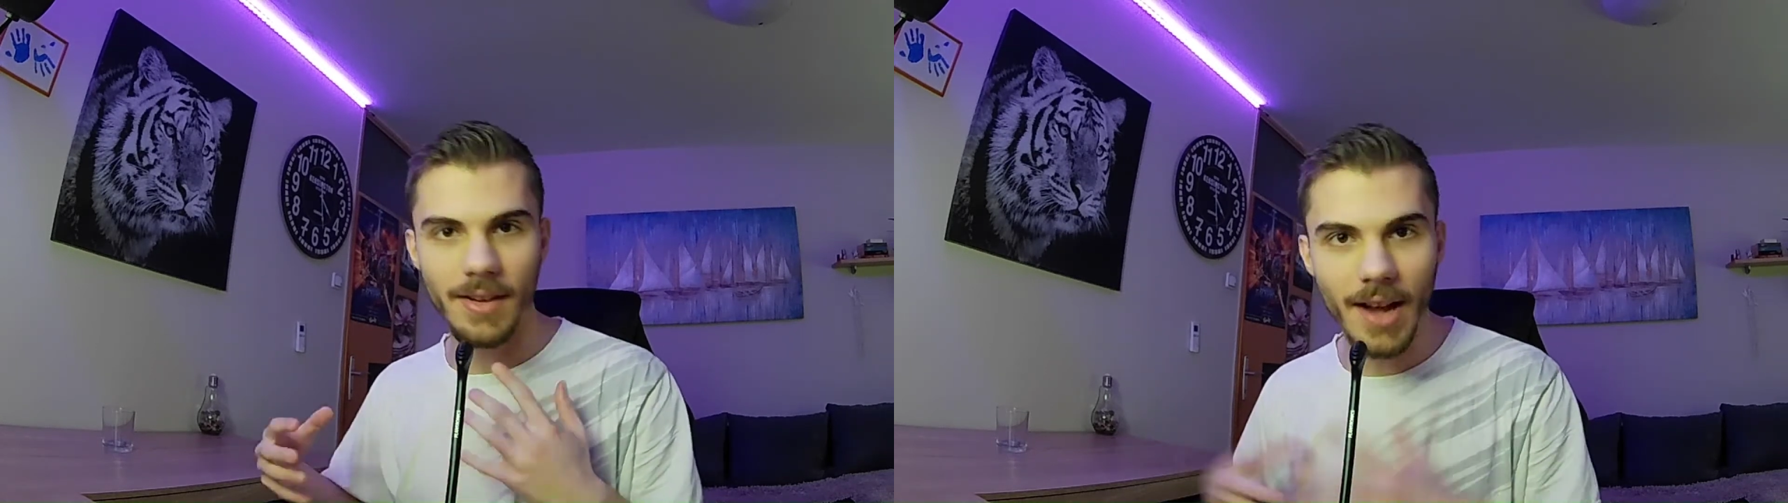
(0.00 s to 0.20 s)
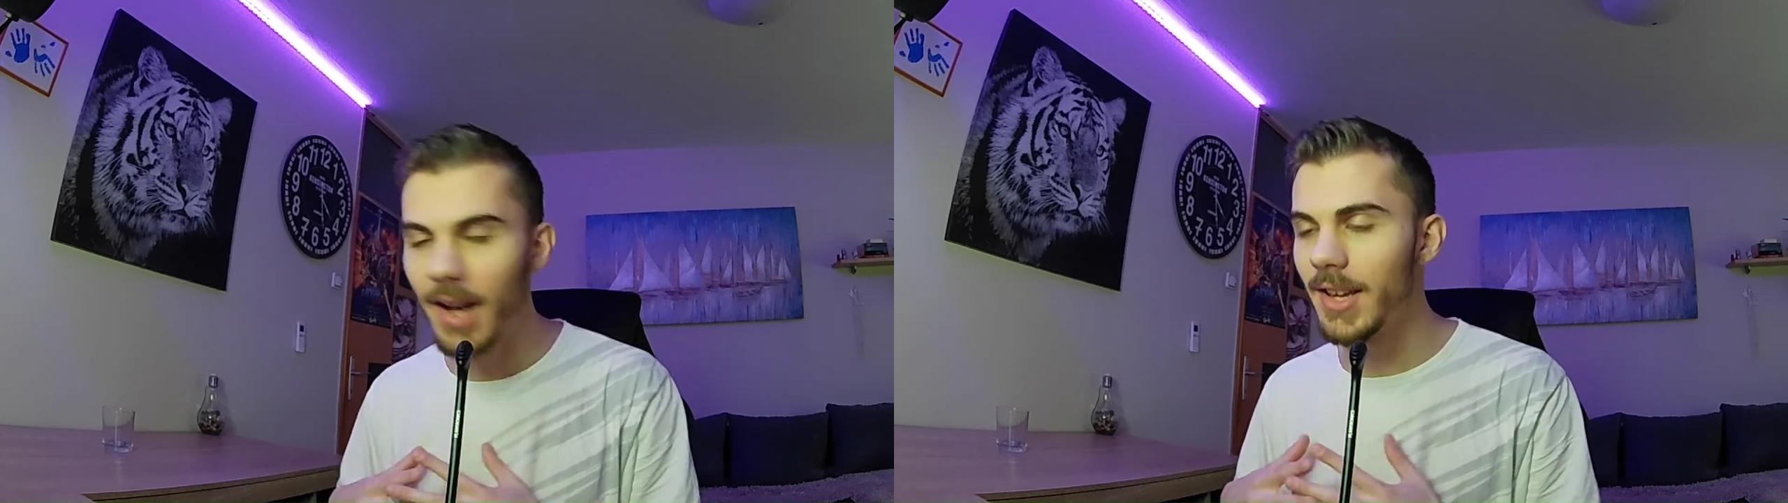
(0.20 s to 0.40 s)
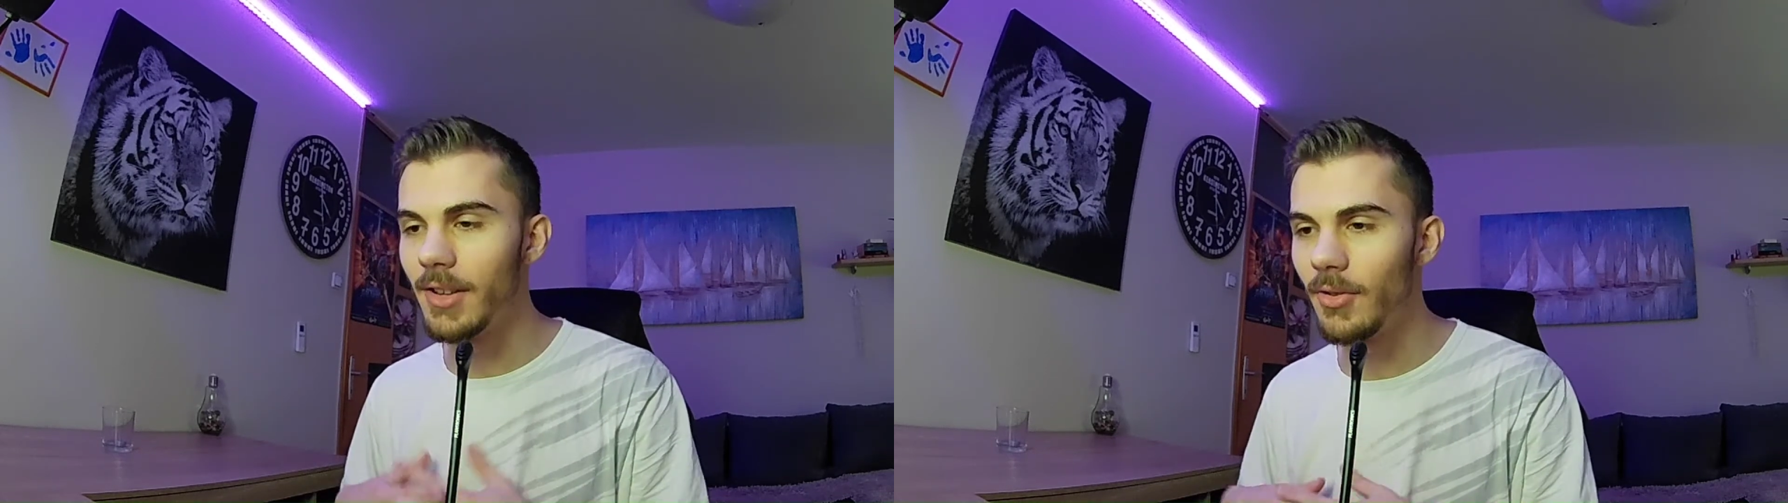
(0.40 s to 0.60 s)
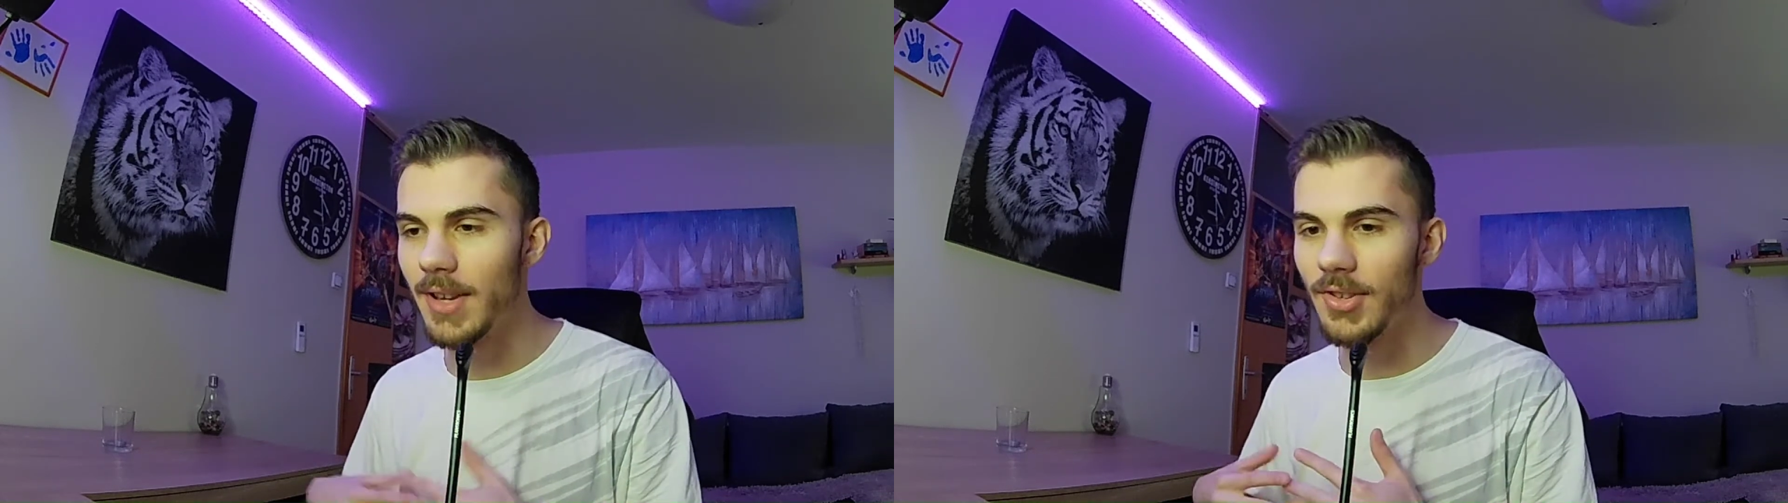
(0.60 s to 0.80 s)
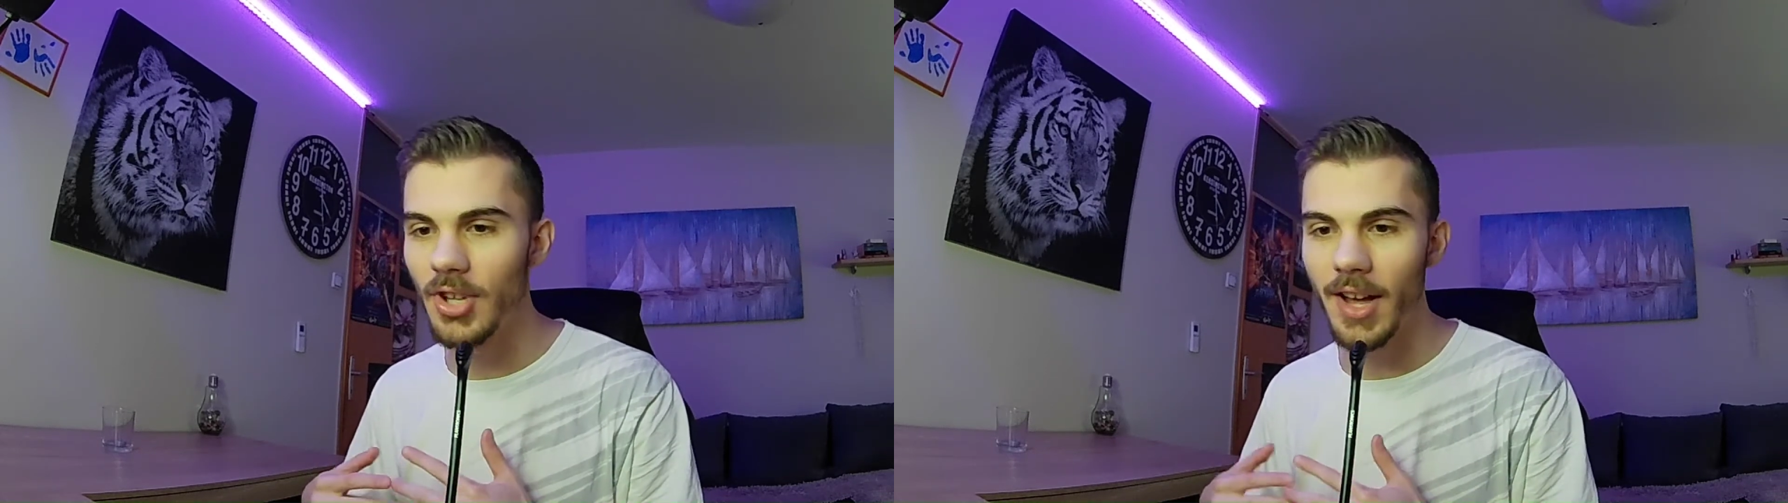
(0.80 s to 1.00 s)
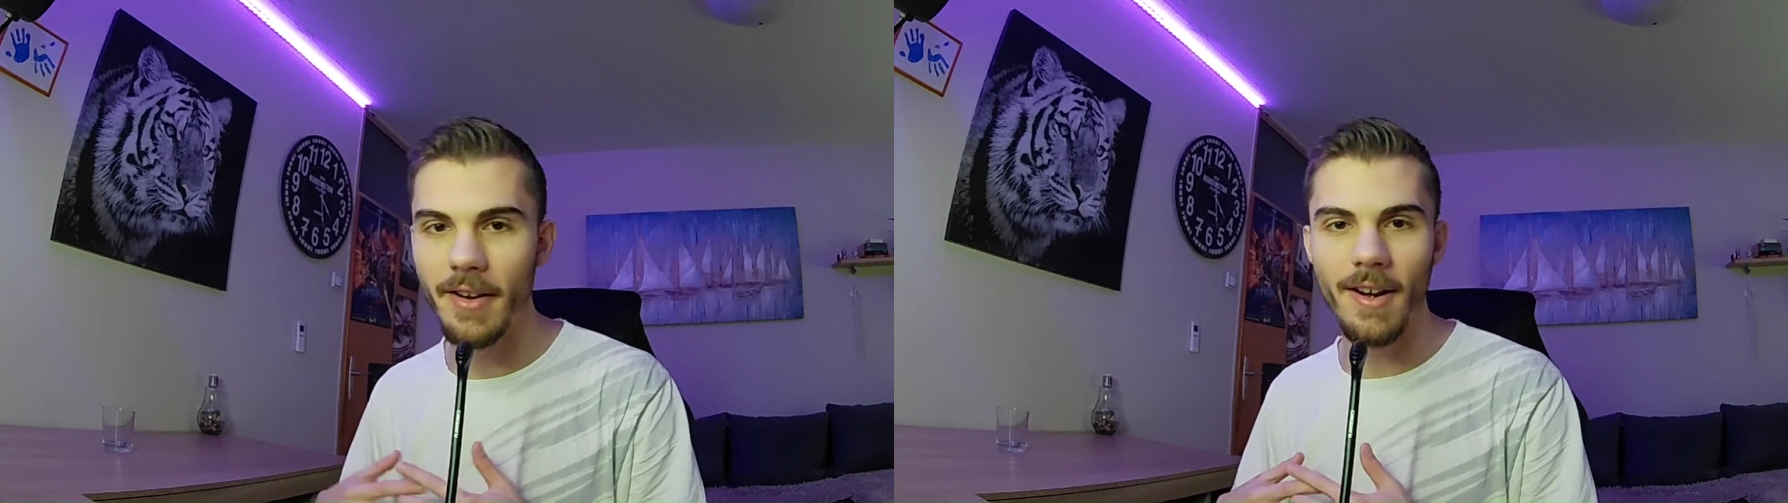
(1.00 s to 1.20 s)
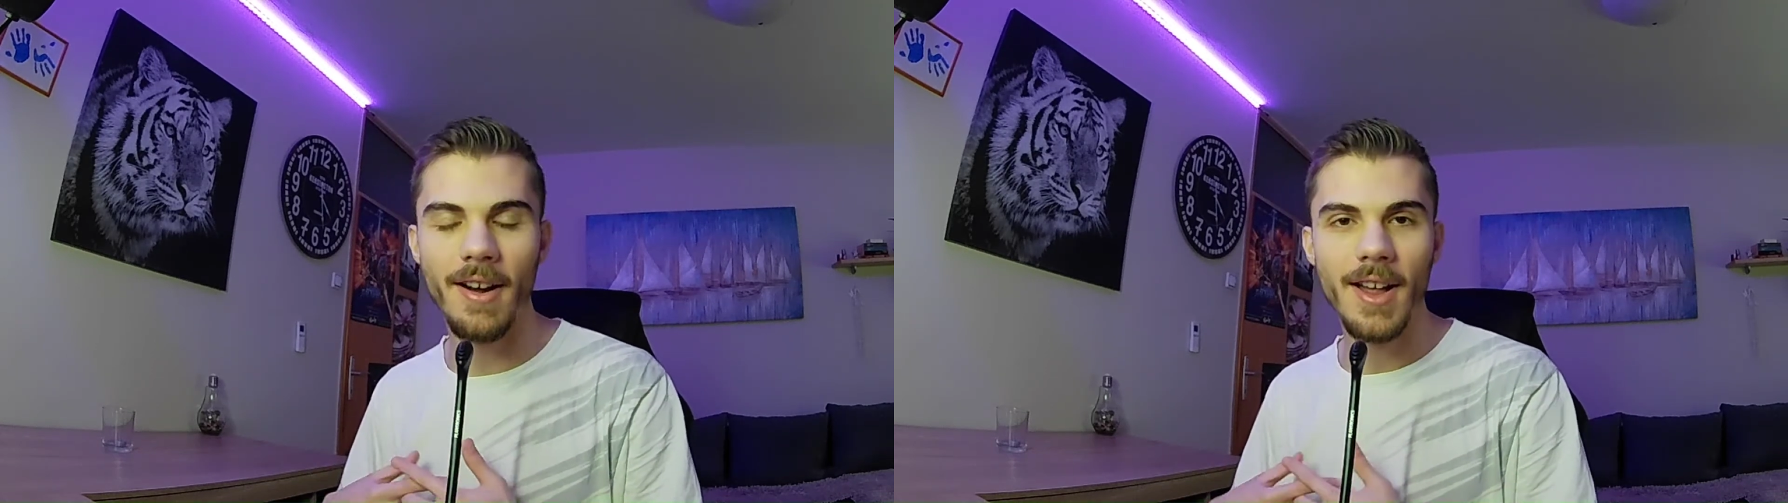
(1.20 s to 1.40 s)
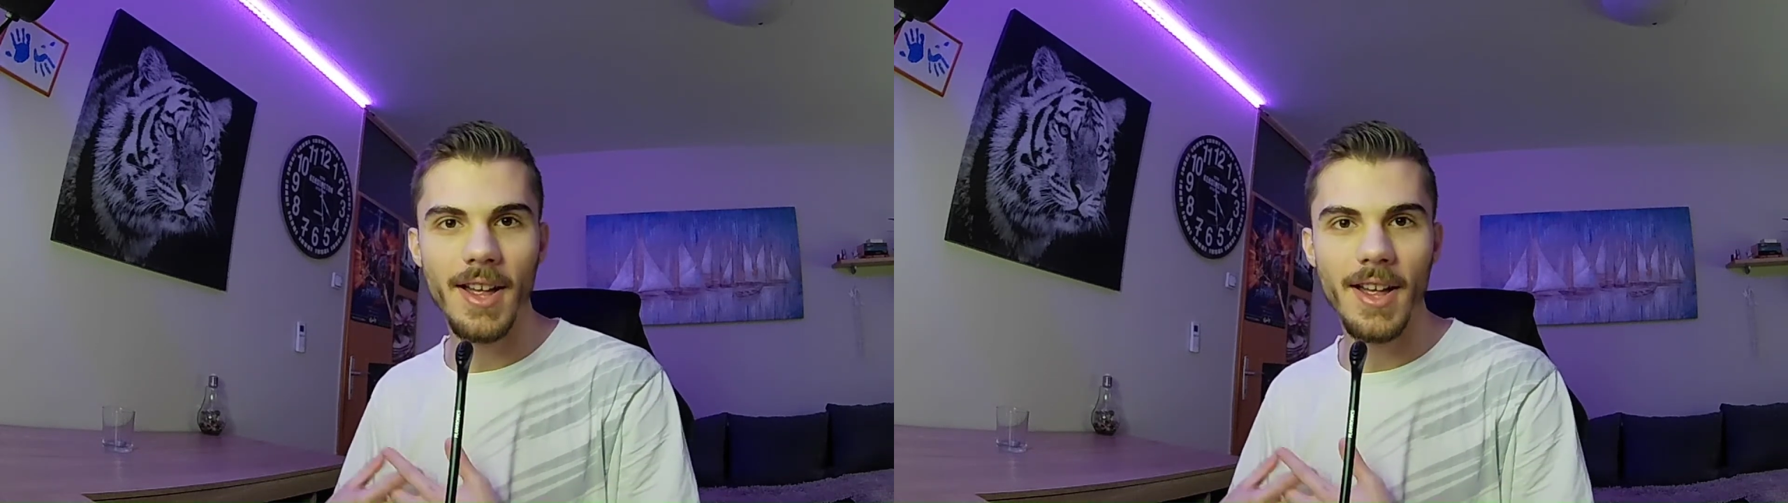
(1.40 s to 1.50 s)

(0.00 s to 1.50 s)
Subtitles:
talking to each other.